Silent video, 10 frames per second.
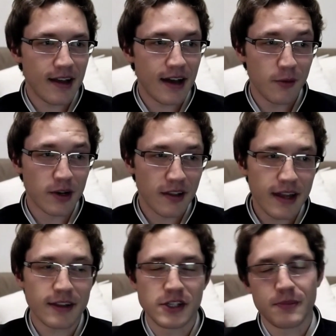I would
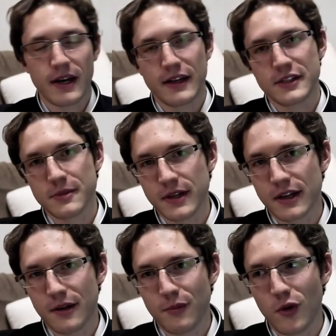like Japan to
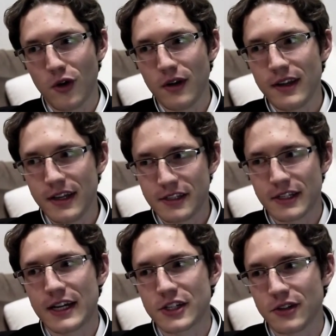become more
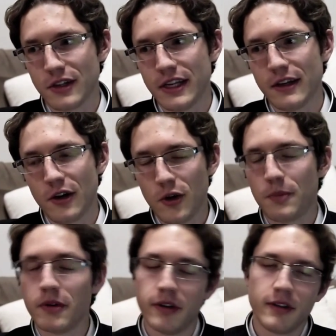internationally
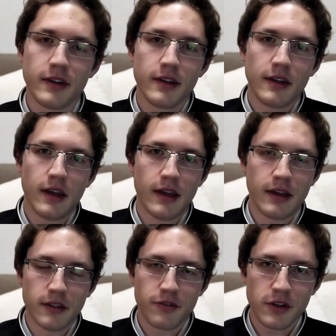open
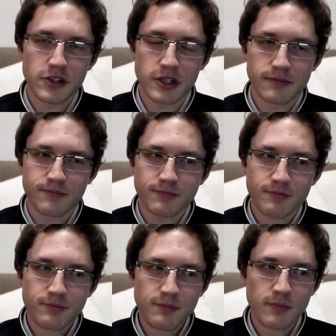in the future.
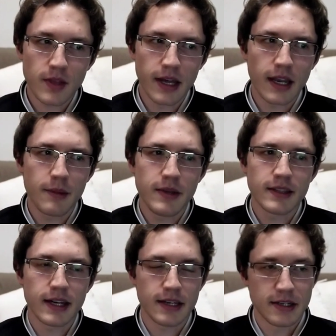And I mean
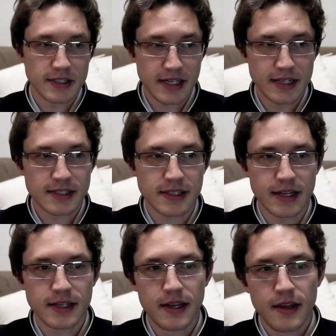that in a sense
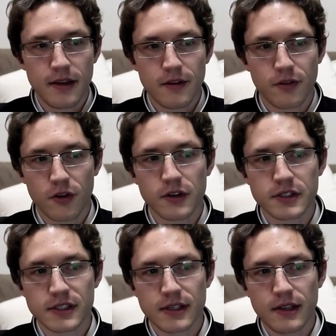that
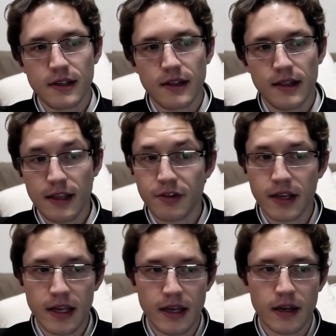foreigners
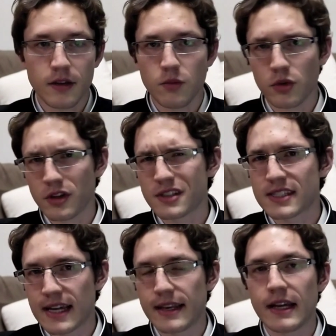living here will not
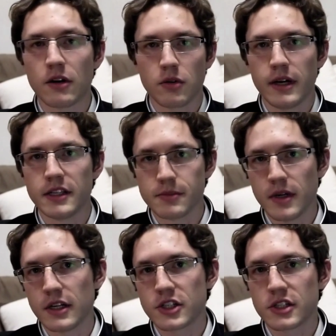stand out quite as
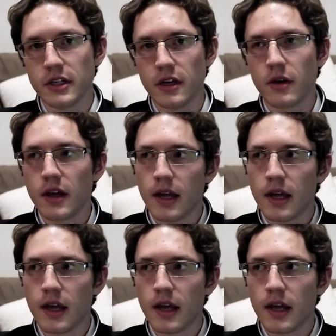much. You know,